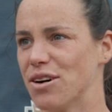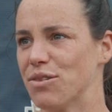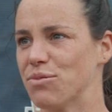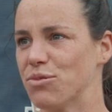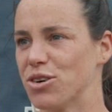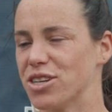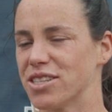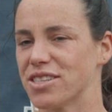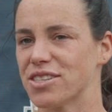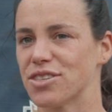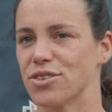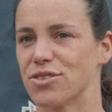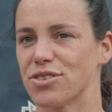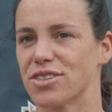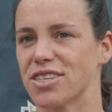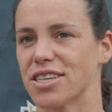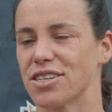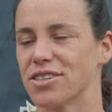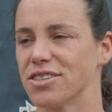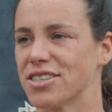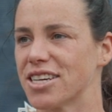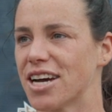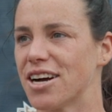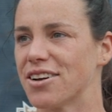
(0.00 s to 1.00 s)
and once those
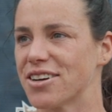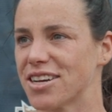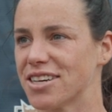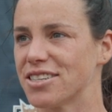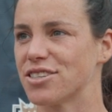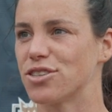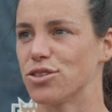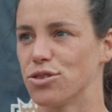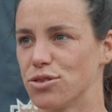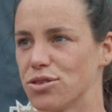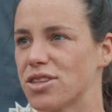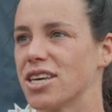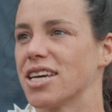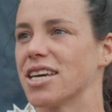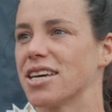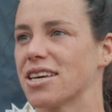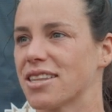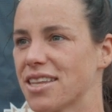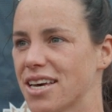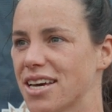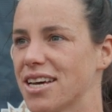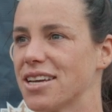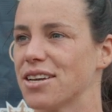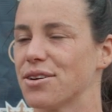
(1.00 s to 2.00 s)
settle down, I do
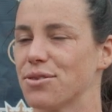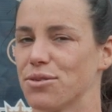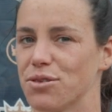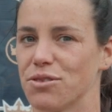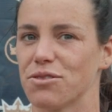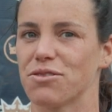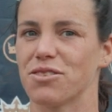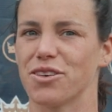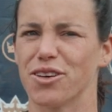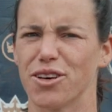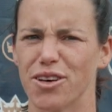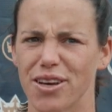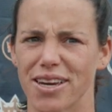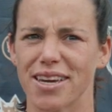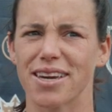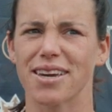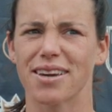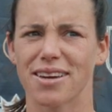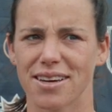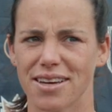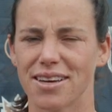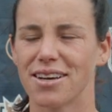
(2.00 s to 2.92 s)
think that it will feel like